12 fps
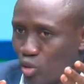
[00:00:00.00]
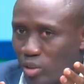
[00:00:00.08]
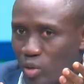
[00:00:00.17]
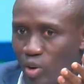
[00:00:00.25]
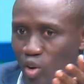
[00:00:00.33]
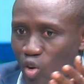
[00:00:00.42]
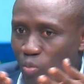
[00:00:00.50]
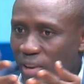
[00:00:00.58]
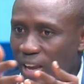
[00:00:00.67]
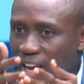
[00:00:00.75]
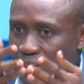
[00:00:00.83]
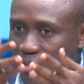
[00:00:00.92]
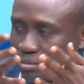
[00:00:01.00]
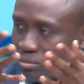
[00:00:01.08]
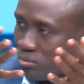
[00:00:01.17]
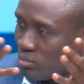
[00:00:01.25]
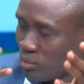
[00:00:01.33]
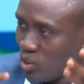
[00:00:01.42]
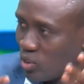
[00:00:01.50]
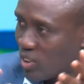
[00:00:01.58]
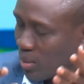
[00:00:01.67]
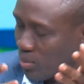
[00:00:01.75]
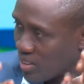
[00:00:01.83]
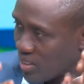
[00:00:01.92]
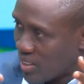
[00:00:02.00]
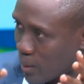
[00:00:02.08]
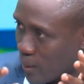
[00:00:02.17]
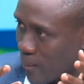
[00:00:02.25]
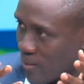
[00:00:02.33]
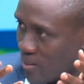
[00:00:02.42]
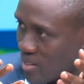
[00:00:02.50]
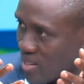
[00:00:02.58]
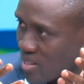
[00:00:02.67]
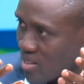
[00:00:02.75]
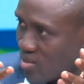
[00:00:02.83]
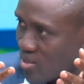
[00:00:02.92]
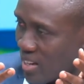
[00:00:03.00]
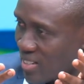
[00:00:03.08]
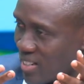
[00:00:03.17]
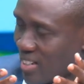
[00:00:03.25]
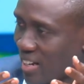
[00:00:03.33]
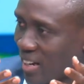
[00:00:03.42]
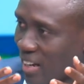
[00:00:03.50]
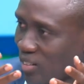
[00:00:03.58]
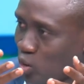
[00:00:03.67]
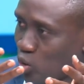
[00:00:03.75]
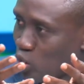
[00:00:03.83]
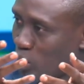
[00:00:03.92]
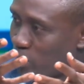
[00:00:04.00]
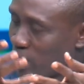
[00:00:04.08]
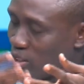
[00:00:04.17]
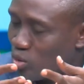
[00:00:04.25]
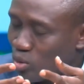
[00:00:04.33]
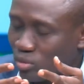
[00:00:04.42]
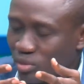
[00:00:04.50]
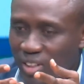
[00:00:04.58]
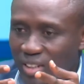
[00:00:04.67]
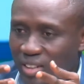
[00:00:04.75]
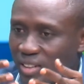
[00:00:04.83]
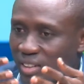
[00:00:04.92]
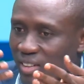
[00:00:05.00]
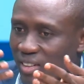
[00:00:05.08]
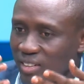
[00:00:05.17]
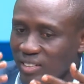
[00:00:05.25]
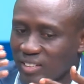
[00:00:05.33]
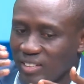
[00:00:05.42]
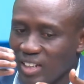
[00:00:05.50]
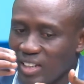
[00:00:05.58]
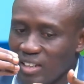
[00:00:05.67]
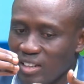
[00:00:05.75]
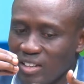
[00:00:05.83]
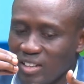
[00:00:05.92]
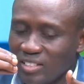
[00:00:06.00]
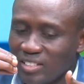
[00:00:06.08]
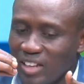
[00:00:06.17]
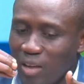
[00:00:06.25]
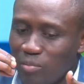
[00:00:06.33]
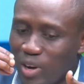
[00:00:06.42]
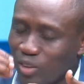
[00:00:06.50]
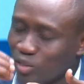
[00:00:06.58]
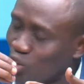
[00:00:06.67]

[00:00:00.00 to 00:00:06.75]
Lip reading: the way obia immune system sit here would you say and it also depends on the amount